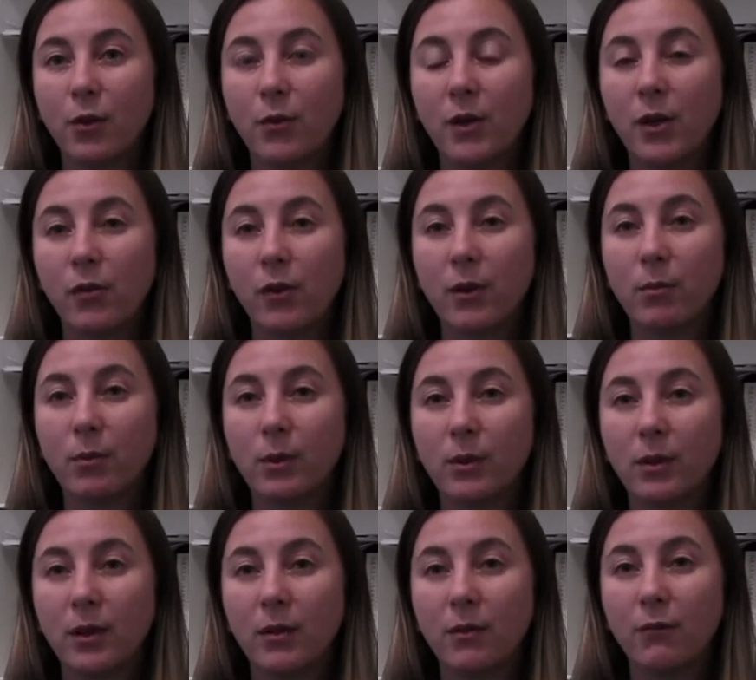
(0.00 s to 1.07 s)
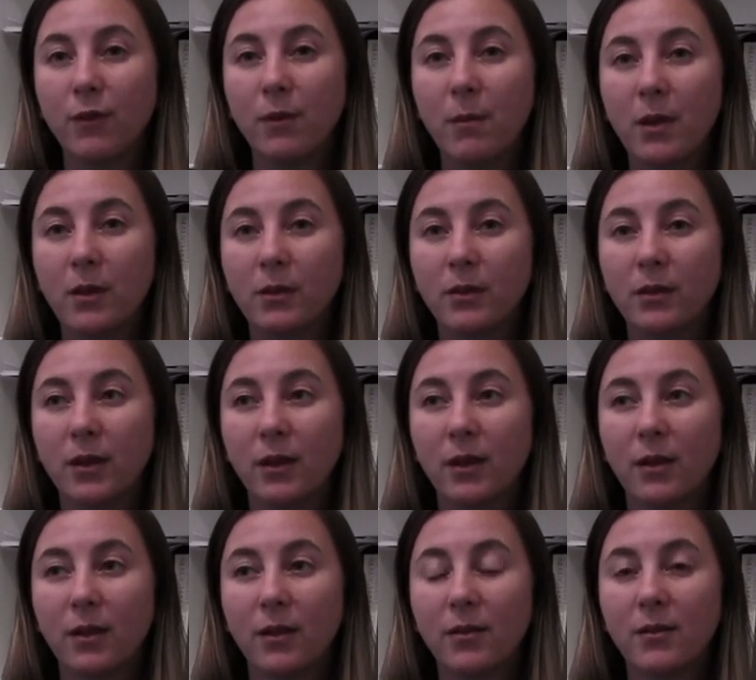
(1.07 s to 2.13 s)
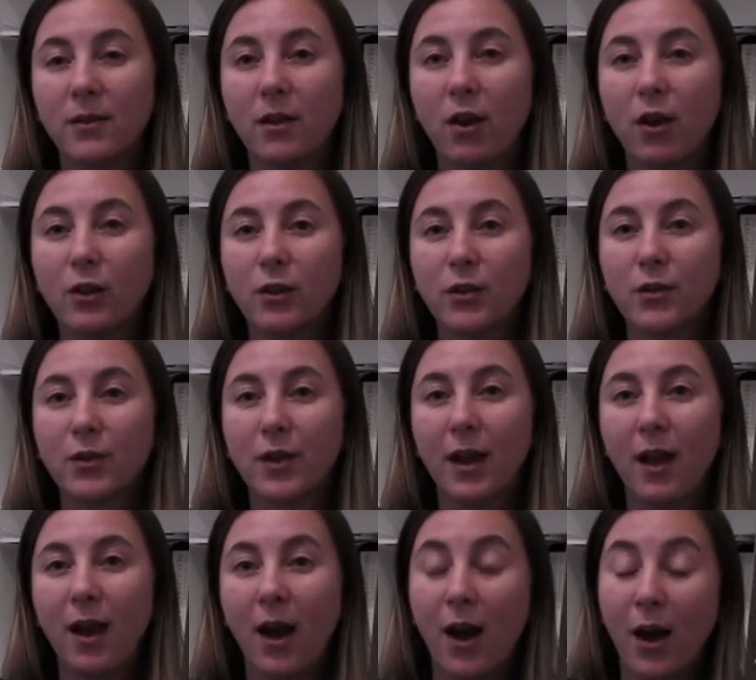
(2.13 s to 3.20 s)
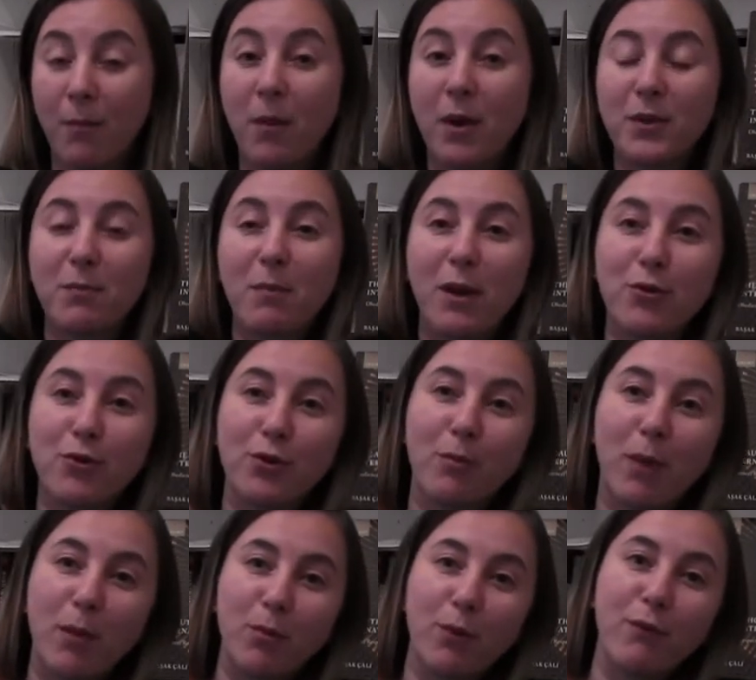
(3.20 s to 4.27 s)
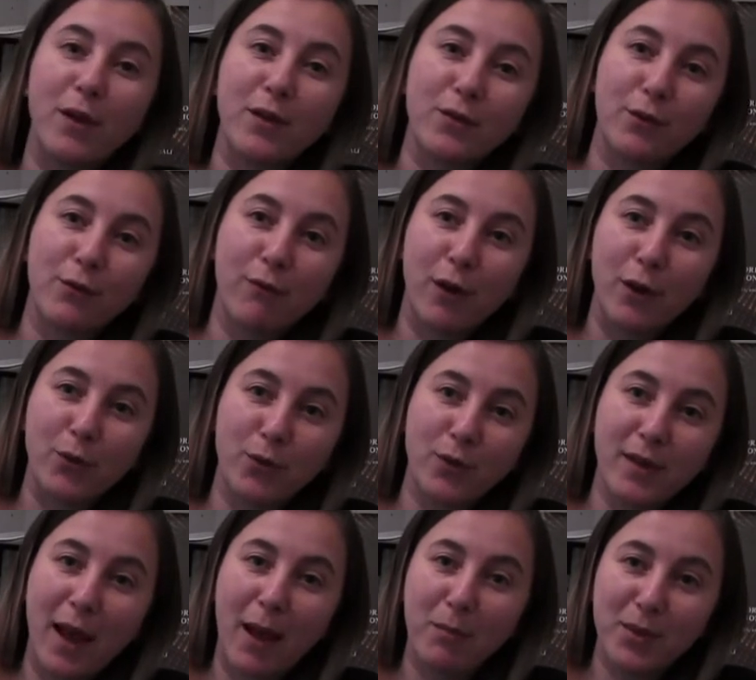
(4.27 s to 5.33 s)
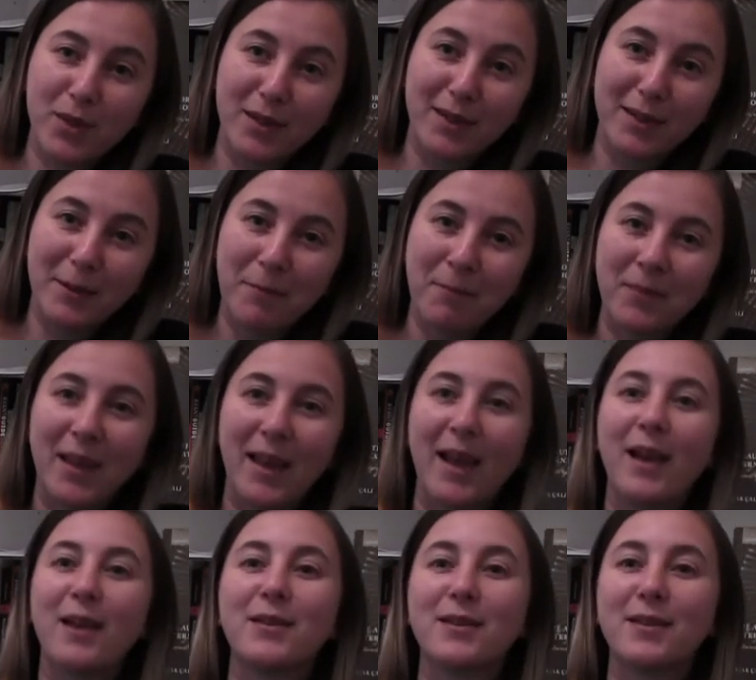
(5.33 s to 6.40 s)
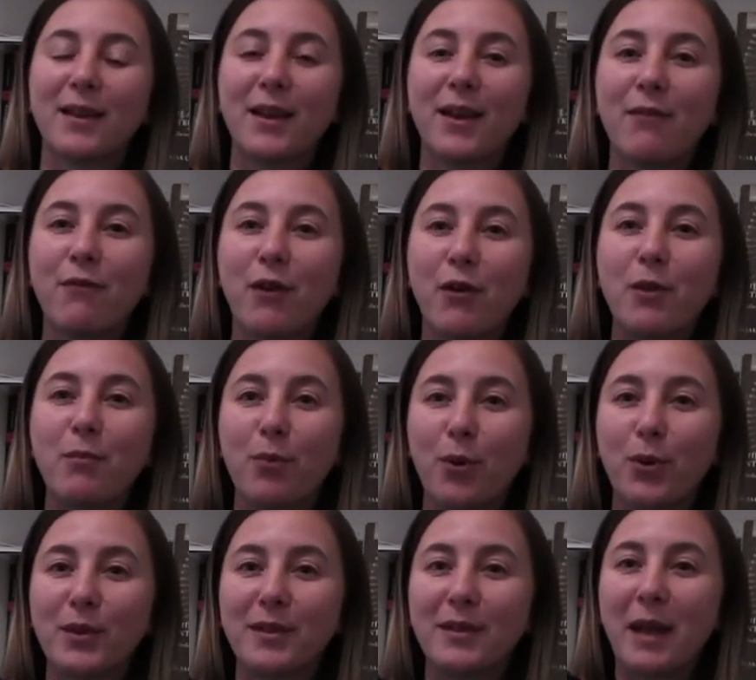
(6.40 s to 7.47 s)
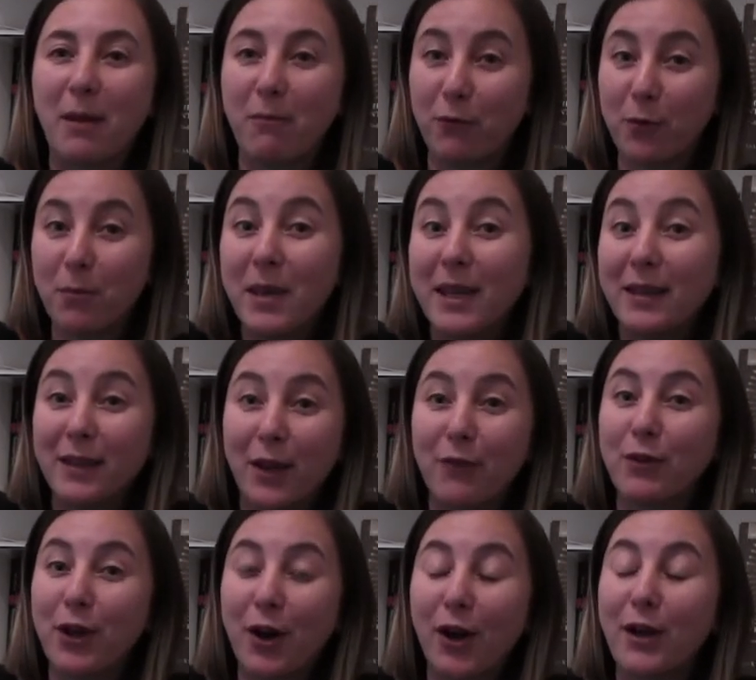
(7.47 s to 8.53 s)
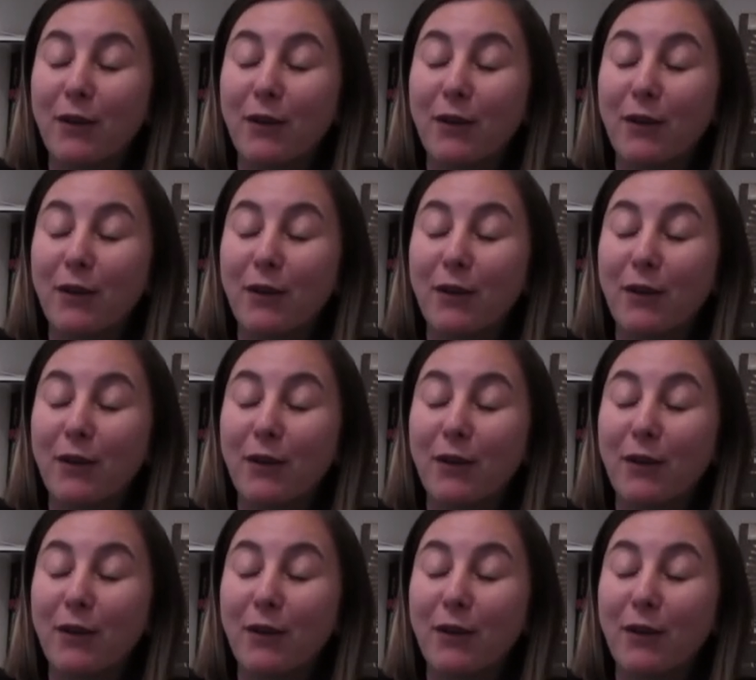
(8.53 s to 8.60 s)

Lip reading: incredible female scholars, I must mention my professor, Frances Hampson, as a very important name for me in that regard.